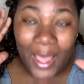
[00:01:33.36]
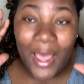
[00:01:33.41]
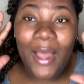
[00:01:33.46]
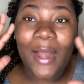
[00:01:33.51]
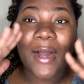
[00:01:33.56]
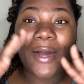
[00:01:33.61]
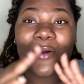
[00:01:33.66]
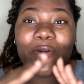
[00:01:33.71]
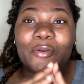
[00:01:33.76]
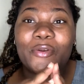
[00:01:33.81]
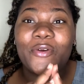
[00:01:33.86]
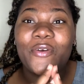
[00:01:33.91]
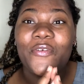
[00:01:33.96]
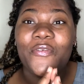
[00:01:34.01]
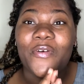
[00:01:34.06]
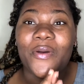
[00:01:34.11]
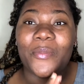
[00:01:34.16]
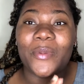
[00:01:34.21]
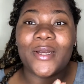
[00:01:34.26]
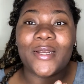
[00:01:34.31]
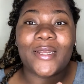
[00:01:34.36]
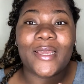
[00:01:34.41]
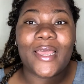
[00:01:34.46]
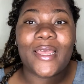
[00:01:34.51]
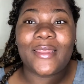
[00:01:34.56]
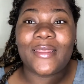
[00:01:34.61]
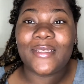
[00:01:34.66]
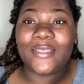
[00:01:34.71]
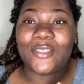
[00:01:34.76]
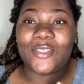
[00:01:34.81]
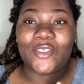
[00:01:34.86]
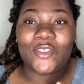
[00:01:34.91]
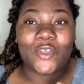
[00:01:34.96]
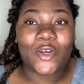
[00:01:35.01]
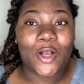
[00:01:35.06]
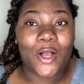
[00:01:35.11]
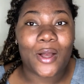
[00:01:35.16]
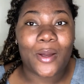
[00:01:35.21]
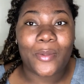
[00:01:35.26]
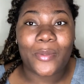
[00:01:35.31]
I don't know if I'm gonna get this
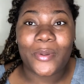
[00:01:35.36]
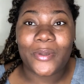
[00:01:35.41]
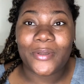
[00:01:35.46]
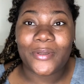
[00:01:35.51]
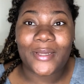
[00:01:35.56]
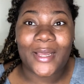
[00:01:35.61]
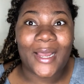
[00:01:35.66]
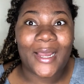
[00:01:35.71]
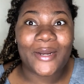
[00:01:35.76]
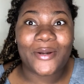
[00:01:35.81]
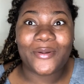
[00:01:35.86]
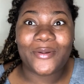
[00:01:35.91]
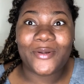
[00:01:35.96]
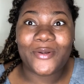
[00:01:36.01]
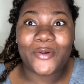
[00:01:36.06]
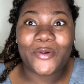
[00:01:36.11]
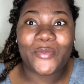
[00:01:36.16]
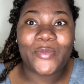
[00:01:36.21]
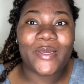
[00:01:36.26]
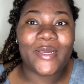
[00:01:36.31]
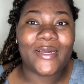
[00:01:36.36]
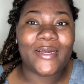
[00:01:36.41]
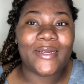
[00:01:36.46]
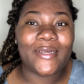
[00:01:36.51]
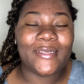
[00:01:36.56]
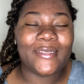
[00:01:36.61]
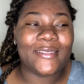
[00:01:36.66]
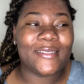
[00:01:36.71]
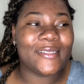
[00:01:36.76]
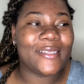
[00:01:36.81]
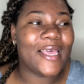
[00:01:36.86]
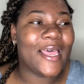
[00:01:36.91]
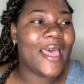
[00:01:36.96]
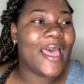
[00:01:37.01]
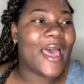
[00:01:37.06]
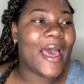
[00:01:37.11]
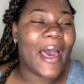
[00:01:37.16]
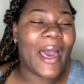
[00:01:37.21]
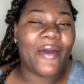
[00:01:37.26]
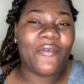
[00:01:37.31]
job. I don't know, because
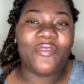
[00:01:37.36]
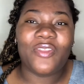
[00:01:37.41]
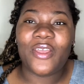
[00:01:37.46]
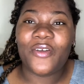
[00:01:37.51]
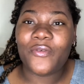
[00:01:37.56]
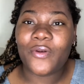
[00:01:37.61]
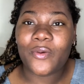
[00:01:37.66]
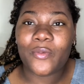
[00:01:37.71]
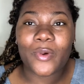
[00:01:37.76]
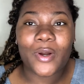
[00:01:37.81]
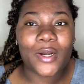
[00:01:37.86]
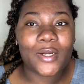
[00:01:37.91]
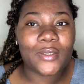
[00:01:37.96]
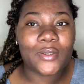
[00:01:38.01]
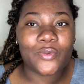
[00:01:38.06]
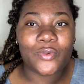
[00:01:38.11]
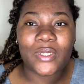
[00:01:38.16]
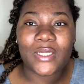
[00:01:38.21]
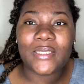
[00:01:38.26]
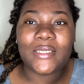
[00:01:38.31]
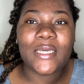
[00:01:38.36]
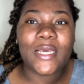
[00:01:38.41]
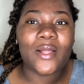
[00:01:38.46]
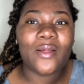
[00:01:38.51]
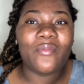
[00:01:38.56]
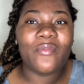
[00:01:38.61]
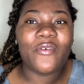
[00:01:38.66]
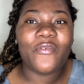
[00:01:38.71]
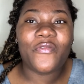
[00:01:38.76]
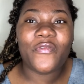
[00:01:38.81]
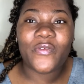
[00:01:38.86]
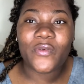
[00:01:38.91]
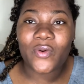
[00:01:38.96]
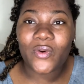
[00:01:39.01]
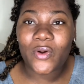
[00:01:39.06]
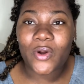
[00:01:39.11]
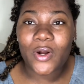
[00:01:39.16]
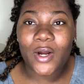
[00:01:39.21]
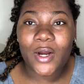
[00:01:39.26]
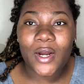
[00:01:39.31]
I've never worked retail
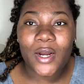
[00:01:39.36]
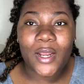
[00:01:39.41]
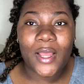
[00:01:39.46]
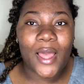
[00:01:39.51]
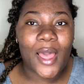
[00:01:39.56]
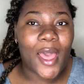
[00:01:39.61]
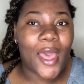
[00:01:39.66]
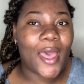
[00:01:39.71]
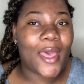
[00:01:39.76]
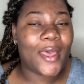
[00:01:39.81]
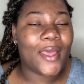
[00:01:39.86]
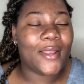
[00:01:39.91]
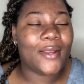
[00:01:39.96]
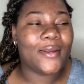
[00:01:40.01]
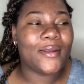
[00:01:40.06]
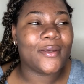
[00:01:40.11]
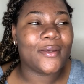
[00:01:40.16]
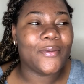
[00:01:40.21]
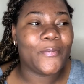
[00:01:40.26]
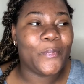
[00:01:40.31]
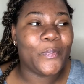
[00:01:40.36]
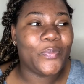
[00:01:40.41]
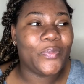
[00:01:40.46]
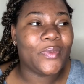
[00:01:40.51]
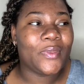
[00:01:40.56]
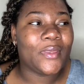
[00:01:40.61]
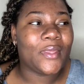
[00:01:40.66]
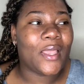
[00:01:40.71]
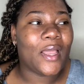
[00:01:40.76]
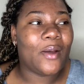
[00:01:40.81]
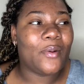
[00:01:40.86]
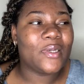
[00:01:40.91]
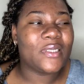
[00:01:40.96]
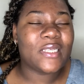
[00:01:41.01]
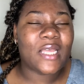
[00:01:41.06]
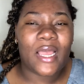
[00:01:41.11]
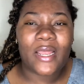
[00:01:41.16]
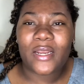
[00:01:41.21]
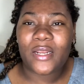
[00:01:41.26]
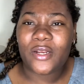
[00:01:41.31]
before, and I was
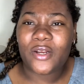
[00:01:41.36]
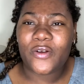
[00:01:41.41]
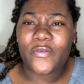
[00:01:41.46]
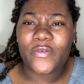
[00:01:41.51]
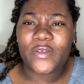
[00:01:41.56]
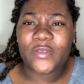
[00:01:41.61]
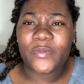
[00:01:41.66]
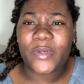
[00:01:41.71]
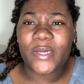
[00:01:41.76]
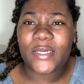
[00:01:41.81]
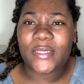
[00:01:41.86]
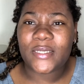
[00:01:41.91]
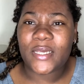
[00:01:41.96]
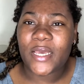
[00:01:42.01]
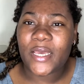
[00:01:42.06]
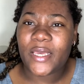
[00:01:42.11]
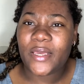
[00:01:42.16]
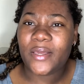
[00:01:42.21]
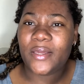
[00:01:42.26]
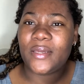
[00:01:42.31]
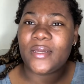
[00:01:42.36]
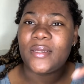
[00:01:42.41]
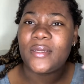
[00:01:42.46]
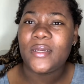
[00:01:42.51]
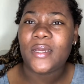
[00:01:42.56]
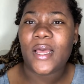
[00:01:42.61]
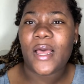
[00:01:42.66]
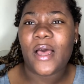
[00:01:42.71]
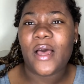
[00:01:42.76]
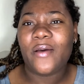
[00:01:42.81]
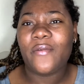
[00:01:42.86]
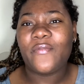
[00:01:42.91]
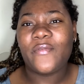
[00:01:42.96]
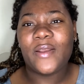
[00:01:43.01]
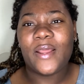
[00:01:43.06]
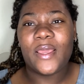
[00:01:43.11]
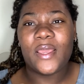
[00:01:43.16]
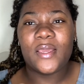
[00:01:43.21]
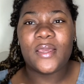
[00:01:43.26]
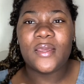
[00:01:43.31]
kind of nervous because I have,
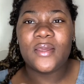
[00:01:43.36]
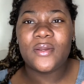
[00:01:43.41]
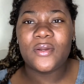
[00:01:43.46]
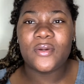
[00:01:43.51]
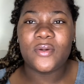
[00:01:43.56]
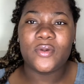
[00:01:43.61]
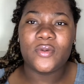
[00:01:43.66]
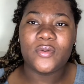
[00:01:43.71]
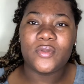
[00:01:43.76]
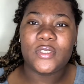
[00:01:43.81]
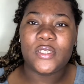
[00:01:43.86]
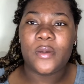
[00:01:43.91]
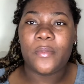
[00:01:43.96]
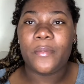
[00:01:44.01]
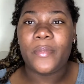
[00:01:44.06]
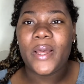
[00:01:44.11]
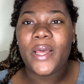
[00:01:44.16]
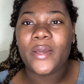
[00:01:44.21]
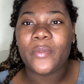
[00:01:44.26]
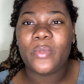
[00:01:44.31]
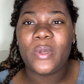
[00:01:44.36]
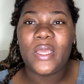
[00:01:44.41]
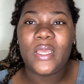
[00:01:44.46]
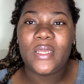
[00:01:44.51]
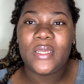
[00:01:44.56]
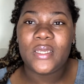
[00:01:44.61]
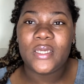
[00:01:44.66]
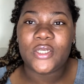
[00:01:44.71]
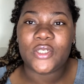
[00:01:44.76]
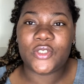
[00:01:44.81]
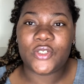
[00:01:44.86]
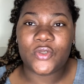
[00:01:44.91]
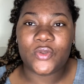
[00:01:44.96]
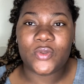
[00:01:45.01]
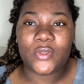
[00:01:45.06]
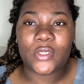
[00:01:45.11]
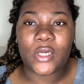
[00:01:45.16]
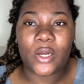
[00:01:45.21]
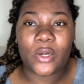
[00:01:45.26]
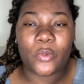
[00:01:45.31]
like, you know, some back pain
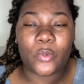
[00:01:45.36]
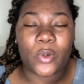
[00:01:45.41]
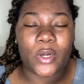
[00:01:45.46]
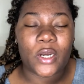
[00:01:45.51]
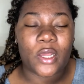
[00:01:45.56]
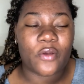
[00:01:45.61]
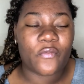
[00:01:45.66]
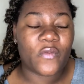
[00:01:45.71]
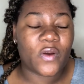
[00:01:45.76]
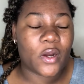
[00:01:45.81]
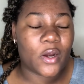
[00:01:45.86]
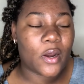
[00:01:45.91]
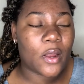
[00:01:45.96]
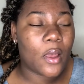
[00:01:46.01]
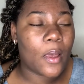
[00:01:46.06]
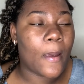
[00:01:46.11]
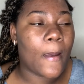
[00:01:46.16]
issues and whatever.